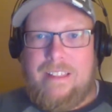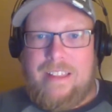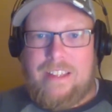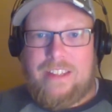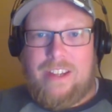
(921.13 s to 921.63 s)

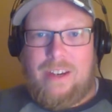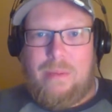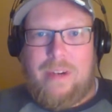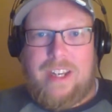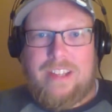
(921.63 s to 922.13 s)
So
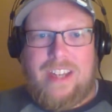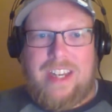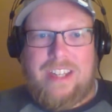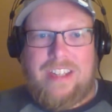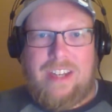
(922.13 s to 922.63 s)
pretty
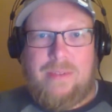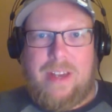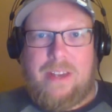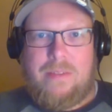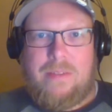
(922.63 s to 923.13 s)
exciting stuff
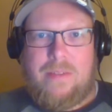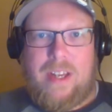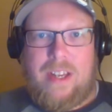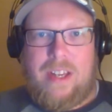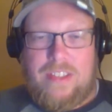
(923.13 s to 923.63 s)
out
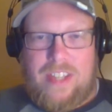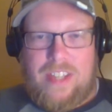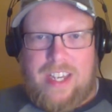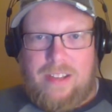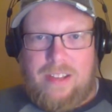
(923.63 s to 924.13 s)
of
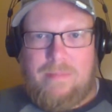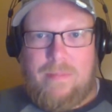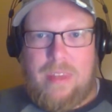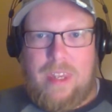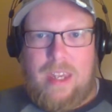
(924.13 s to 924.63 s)
Seattle.
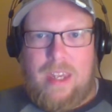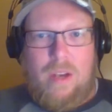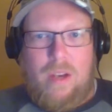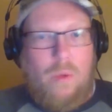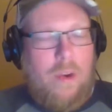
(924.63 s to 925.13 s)

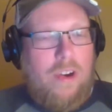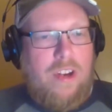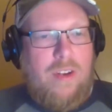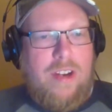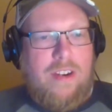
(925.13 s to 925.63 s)
What are
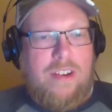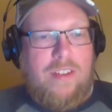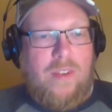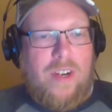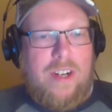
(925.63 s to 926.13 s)
you hearing
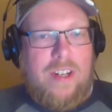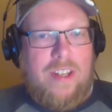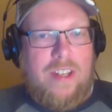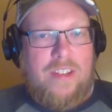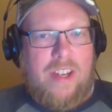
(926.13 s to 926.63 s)
as far
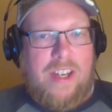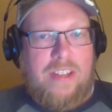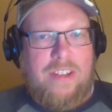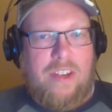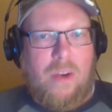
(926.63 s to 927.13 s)
as
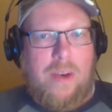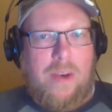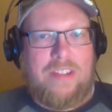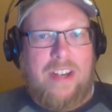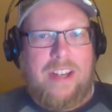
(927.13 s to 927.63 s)

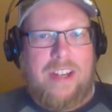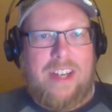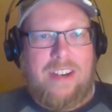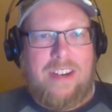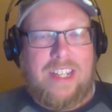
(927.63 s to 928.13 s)
goings on
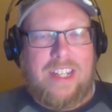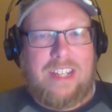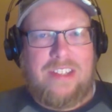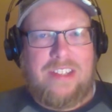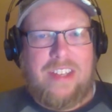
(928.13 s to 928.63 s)
down in
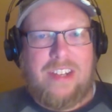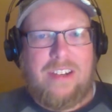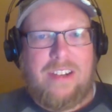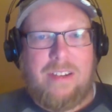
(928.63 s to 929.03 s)
Texas there?